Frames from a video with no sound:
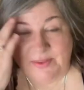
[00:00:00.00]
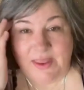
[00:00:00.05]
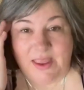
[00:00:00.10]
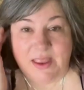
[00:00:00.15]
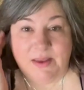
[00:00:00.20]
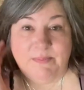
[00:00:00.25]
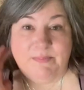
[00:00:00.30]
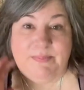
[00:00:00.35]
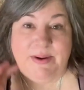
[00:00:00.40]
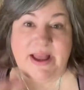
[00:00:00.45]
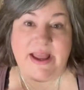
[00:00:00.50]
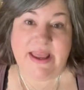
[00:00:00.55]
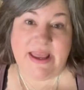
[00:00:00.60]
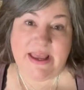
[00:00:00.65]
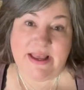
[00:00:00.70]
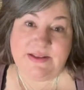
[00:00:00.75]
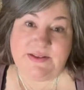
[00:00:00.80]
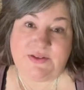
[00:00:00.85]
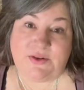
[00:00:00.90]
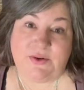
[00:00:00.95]
but
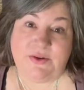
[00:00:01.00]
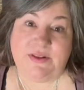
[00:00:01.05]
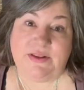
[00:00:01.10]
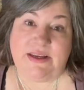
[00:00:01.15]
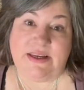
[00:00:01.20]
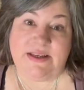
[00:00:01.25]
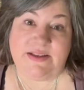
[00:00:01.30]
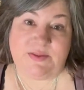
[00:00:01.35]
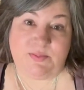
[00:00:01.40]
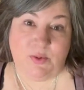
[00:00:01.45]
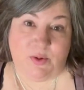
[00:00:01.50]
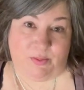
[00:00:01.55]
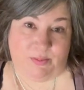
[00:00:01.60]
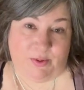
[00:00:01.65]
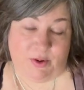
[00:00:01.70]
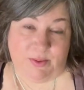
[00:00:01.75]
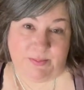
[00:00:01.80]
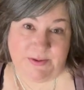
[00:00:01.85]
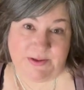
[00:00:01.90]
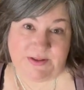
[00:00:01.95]
it certainly is more
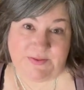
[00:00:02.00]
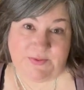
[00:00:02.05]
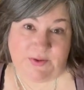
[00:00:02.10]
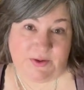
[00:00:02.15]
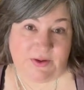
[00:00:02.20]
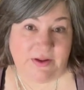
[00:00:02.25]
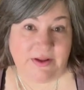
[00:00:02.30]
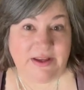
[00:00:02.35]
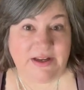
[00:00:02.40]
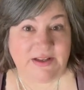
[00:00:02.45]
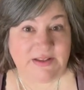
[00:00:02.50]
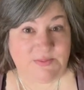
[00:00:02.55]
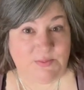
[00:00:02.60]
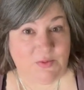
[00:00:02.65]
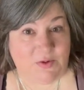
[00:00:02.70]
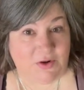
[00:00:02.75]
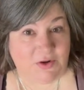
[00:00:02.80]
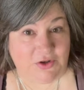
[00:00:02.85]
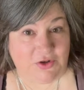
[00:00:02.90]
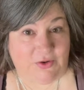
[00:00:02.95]
purposeful. It is
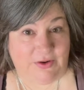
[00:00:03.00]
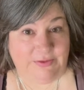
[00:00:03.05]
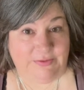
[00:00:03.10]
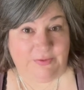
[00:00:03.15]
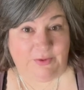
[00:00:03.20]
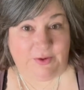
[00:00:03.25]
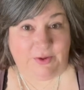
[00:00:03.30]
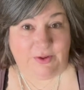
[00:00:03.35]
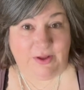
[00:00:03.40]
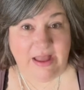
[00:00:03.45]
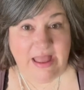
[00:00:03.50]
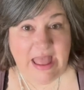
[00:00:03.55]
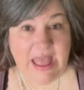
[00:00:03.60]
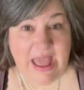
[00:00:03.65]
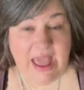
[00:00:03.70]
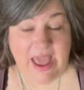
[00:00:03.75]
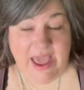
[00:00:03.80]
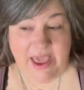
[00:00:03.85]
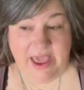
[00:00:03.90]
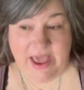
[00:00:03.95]
more joyful.
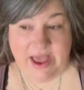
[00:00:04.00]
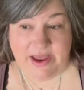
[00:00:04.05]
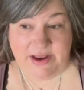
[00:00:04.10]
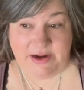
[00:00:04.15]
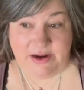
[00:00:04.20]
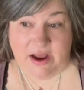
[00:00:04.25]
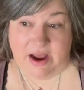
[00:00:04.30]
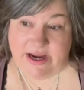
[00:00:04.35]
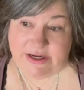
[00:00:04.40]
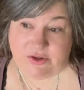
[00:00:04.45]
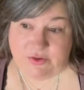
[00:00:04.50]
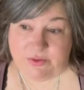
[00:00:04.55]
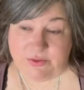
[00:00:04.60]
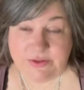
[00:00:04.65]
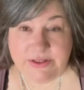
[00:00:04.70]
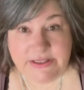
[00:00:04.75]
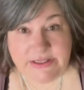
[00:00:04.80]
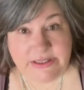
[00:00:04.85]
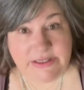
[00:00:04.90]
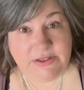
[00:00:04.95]
And I
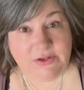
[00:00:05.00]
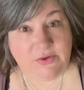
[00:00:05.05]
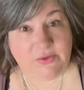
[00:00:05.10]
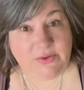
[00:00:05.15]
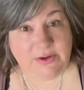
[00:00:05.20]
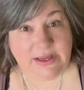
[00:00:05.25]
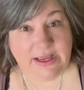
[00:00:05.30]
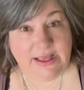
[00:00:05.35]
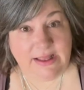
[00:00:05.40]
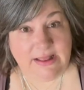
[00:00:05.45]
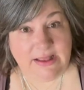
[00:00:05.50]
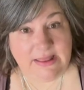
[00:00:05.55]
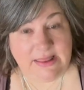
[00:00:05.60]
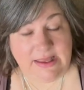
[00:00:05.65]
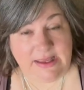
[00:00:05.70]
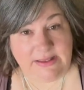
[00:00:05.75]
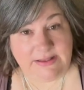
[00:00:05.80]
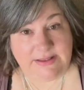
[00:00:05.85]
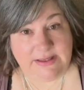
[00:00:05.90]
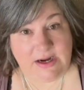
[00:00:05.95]
truly did create the
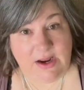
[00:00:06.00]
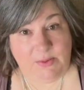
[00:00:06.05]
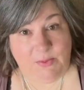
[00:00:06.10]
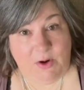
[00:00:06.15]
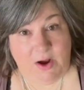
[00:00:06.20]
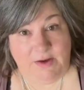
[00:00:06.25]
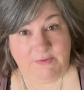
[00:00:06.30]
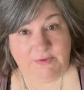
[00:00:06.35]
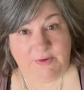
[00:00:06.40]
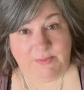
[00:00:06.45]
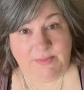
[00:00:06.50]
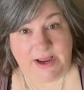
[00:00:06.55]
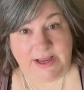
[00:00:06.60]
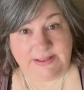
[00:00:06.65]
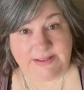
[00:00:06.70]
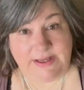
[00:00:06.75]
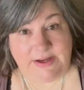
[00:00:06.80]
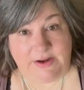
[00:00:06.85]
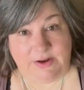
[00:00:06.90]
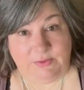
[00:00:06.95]
things that I wanted for
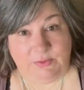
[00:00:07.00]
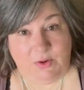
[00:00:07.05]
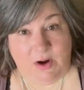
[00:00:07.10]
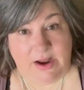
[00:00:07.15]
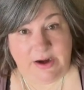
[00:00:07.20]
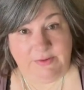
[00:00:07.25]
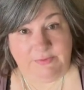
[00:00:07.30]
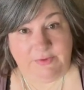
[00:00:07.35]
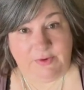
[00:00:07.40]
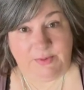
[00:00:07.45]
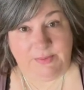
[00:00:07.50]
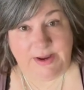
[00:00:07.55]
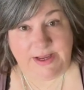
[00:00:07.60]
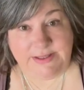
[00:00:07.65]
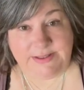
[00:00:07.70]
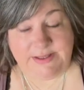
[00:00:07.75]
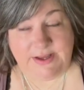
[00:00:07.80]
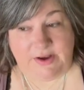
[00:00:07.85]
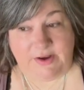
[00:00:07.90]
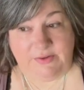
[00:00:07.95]

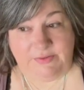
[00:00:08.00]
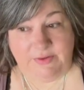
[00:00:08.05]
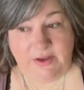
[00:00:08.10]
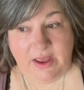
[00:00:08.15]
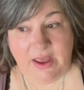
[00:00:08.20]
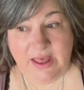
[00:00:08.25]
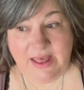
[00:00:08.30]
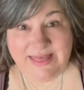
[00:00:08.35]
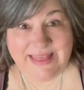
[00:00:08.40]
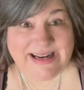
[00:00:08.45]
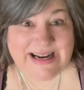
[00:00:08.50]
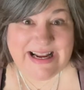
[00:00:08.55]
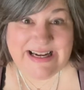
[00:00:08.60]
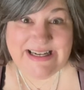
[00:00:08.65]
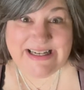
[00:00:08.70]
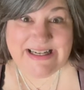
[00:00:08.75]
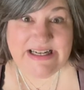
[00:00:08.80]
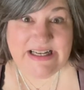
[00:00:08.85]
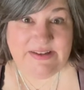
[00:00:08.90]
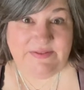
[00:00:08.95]
myself that I
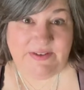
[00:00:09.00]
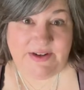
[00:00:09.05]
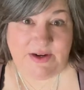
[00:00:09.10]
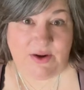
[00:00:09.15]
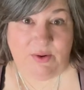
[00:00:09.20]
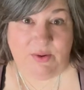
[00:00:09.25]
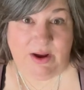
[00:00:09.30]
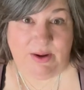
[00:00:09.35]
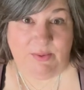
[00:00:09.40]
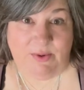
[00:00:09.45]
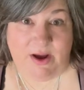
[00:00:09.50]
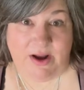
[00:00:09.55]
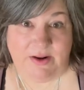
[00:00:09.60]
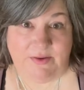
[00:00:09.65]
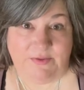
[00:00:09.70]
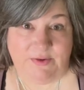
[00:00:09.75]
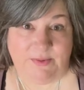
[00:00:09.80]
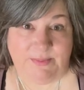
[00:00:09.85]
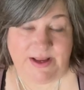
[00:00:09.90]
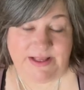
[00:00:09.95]
didn't even know I
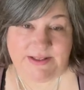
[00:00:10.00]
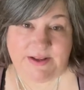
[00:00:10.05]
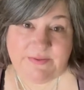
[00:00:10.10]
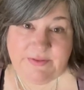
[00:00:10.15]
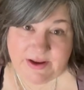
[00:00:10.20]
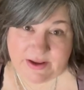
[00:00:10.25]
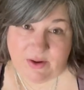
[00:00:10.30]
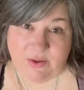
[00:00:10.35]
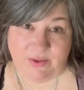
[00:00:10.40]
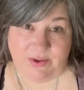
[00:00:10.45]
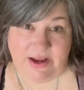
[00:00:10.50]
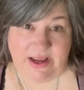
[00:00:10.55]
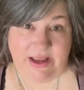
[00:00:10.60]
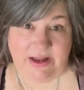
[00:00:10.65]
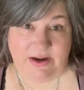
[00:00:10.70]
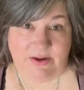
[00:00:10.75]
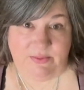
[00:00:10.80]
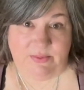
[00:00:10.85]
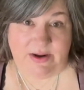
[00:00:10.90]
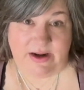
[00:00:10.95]
wanted for myself. I
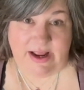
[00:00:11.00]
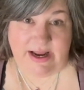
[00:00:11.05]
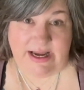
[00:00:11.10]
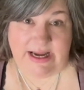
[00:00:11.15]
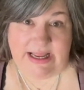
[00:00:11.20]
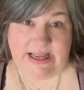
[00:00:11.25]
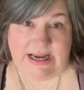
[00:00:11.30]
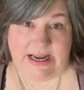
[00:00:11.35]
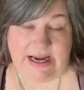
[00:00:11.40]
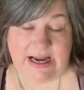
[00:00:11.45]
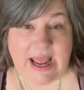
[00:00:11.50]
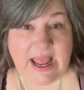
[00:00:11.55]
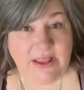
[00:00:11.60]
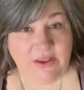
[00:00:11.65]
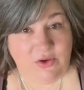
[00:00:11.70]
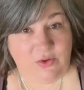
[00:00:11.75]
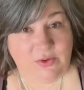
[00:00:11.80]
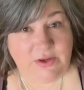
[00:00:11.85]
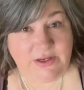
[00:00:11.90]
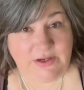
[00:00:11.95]
created what I needed, and
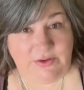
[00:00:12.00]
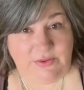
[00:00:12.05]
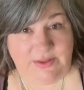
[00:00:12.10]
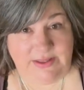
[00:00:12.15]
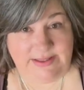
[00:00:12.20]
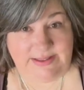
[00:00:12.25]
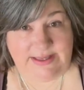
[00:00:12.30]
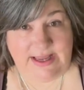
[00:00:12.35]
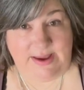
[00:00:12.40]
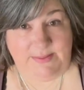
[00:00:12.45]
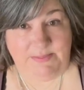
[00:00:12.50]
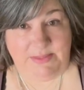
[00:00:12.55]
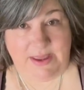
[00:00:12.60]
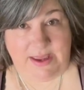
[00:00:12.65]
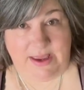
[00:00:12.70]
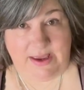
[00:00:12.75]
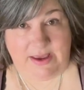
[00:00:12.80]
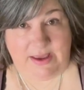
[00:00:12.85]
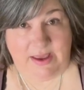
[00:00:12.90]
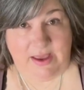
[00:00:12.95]
you can do the same
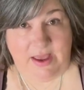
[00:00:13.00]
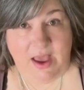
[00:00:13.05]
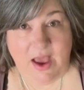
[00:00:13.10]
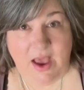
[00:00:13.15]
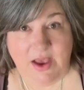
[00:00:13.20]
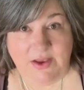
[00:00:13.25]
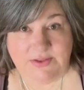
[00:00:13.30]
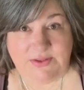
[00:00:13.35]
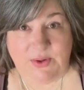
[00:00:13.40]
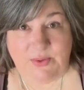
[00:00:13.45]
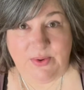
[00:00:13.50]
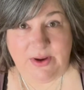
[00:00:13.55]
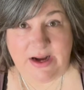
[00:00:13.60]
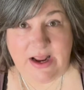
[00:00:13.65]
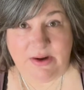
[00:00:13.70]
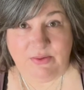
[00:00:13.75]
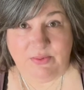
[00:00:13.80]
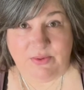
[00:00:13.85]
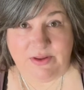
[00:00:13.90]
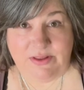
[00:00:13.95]
thing. So what
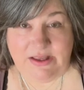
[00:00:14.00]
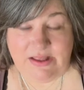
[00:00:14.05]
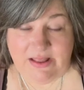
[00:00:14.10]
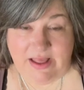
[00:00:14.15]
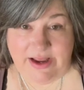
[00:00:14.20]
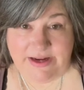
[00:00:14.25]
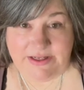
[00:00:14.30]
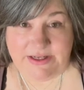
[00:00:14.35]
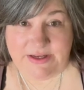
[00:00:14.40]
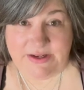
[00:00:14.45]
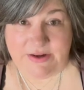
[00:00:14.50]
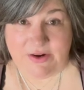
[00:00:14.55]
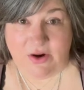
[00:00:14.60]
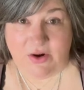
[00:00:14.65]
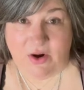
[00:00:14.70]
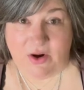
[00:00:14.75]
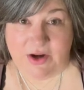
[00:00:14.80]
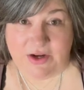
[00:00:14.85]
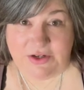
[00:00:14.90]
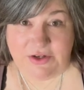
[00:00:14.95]
I'd really like to
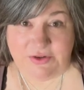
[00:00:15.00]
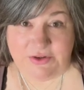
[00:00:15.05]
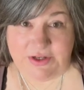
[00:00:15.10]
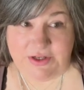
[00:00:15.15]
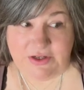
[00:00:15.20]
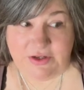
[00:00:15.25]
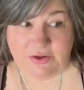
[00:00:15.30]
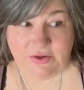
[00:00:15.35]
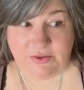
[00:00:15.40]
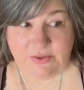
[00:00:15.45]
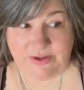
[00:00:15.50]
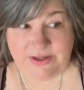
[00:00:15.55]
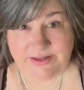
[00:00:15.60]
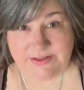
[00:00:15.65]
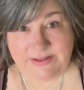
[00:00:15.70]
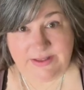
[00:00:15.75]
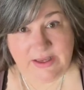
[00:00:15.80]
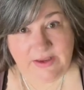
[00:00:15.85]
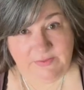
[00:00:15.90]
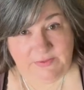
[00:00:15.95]
encourage you to do
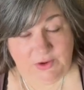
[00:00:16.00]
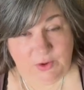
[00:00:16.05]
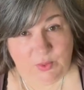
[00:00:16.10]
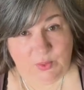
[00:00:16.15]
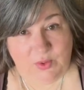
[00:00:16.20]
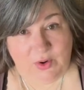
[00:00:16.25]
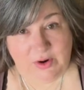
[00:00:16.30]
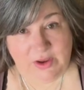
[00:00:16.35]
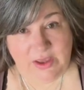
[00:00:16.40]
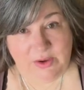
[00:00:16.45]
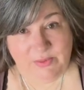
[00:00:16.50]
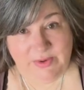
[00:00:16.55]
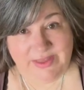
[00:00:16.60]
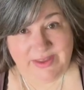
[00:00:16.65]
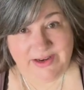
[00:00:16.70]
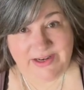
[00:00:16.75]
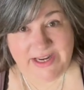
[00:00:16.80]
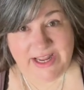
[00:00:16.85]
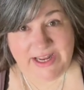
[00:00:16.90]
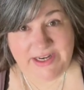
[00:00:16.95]
is, if you're working with
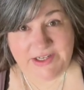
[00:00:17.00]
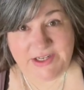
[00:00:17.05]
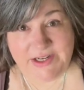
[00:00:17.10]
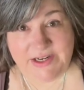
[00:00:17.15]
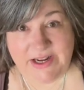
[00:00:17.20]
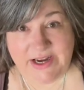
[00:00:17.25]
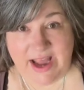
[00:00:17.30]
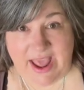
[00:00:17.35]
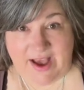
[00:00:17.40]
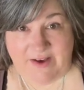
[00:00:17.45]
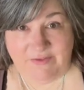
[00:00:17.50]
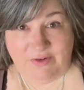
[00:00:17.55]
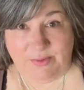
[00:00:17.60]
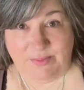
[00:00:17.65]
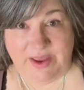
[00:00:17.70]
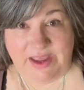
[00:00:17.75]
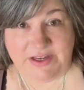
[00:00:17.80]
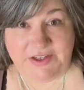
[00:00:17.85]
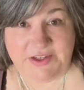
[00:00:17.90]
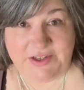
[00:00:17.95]
intention and
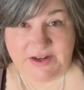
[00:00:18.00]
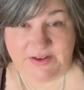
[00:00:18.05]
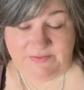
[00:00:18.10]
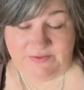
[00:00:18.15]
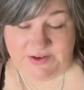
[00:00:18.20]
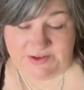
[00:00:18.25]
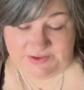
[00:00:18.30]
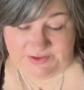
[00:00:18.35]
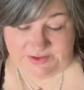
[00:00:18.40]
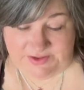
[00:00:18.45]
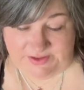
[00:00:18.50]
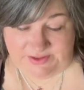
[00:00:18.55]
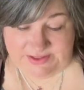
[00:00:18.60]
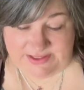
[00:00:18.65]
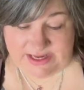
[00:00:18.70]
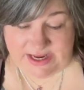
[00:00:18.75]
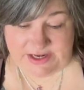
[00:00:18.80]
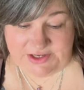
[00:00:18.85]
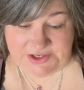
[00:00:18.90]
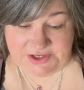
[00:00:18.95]
affirmation and
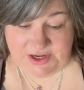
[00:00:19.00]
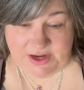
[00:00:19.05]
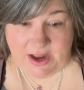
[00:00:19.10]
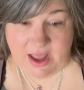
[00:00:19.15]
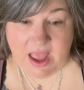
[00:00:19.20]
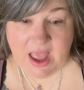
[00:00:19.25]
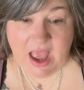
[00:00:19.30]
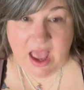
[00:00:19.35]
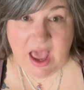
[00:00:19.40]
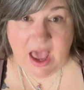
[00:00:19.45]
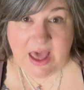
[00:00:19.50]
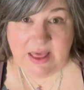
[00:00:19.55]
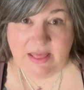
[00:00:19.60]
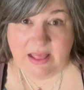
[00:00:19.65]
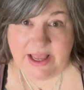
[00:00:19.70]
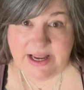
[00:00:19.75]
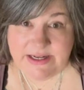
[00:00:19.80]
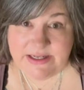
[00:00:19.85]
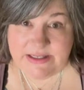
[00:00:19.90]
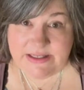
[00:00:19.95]
visualization, I'd
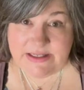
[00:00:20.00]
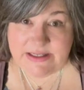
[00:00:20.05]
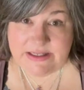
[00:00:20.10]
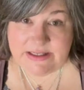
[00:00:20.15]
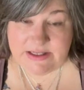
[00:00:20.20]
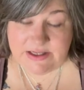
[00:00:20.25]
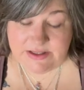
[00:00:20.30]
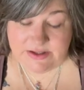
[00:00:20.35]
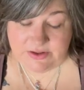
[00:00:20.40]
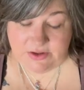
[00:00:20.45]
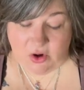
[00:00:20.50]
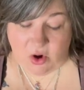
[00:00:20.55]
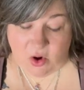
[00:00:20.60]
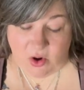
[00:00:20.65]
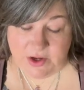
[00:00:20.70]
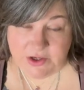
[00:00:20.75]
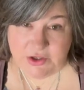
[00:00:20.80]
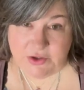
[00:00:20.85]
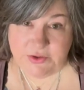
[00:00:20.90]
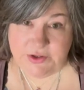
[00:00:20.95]
like to
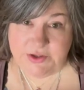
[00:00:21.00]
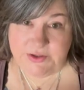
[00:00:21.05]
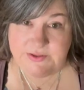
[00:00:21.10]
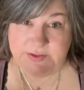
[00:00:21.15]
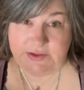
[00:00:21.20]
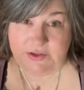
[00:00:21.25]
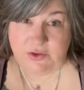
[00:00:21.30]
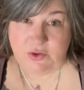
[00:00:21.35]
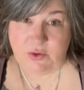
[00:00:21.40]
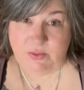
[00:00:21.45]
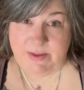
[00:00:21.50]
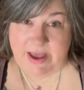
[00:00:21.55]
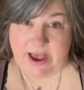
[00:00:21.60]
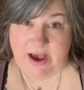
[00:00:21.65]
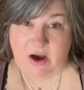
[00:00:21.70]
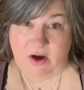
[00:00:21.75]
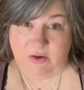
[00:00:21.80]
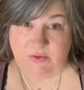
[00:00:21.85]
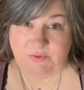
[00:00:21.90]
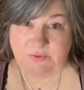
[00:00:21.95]
encourage you to zoom
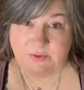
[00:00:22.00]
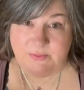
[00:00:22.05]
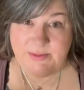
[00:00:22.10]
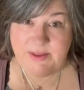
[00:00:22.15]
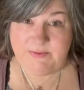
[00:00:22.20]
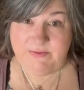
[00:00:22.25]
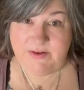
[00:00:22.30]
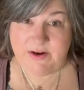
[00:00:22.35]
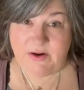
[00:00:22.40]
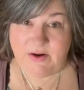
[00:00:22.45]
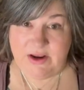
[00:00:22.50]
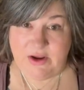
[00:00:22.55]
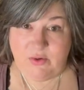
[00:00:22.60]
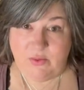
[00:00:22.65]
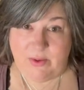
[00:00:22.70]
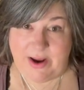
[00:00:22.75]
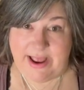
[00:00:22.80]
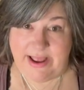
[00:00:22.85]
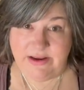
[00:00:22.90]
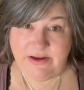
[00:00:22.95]
out from the very
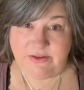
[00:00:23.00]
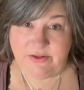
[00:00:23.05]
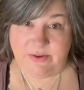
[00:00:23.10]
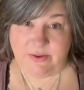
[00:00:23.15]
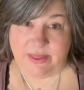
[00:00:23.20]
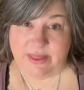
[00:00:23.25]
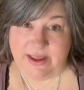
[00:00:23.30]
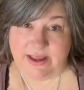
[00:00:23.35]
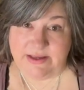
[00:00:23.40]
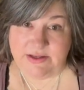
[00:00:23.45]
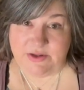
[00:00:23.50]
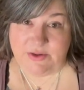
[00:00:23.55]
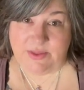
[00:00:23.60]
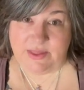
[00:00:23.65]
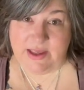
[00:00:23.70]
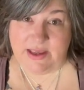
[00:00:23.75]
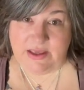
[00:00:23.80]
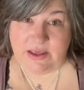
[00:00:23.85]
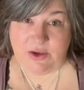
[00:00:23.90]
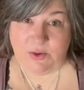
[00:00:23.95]
granular things you
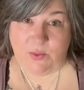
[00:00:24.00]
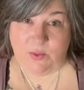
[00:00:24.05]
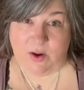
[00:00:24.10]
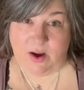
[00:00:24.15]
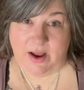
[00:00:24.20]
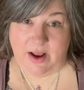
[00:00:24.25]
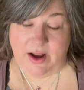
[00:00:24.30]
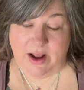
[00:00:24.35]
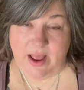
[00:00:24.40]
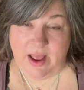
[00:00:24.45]
think you want